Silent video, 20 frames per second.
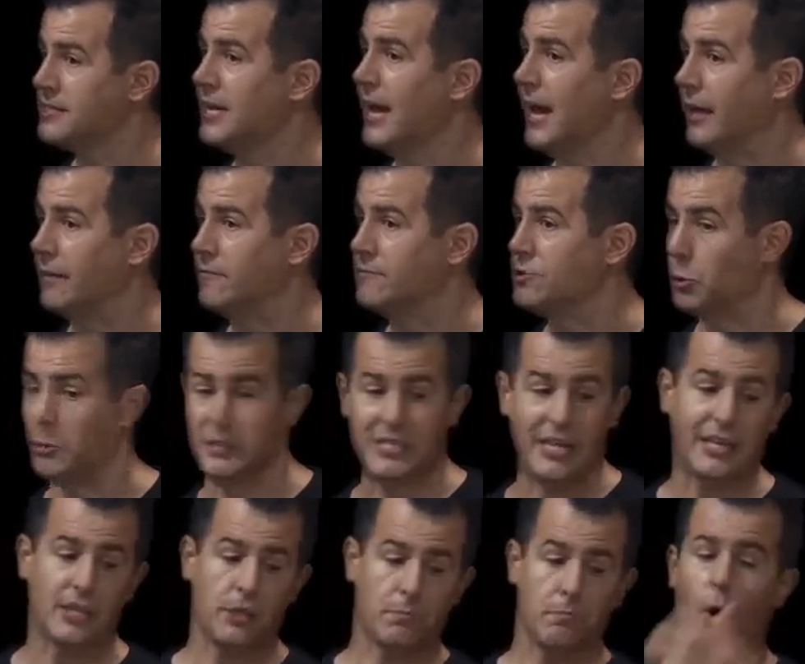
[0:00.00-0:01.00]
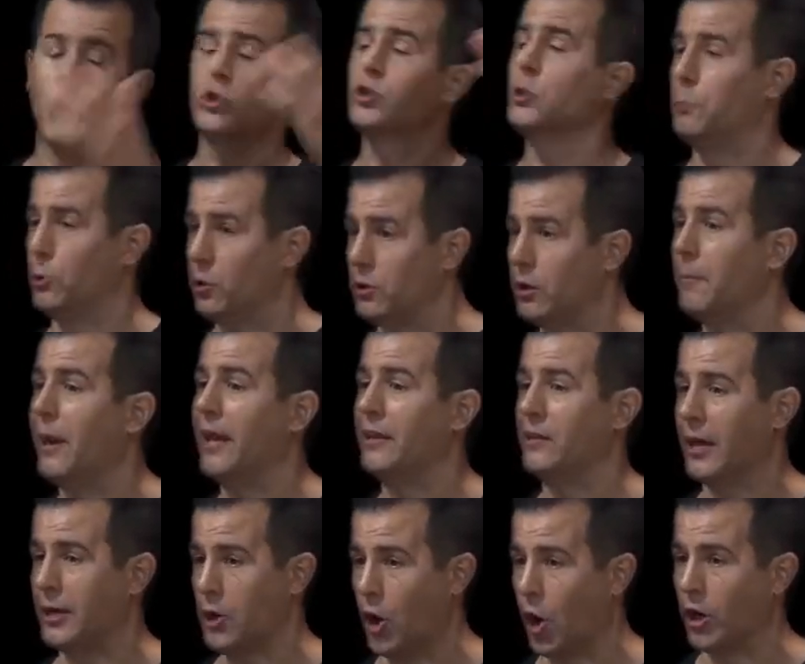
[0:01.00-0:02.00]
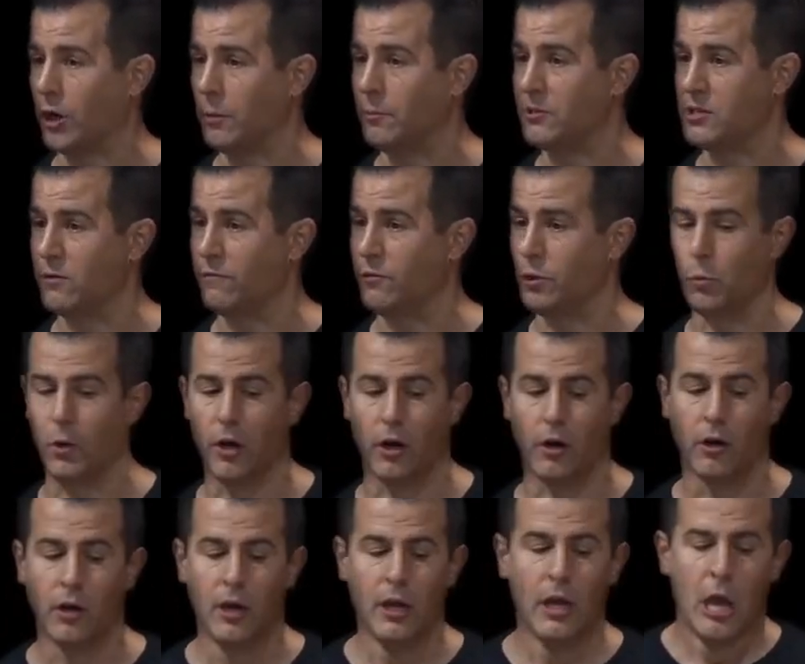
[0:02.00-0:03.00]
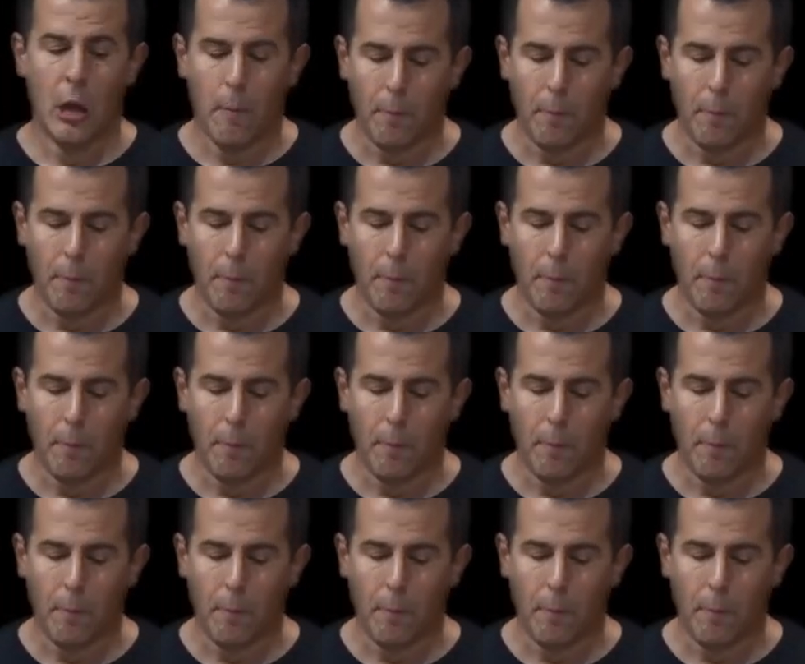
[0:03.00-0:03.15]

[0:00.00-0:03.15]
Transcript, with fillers: instead. So it takes multiple command line arguments, if you will.